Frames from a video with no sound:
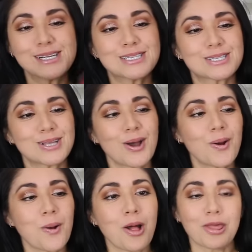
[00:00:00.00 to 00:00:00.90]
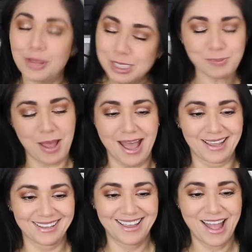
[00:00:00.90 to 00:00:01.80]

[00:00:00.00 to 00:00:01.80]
So this bag,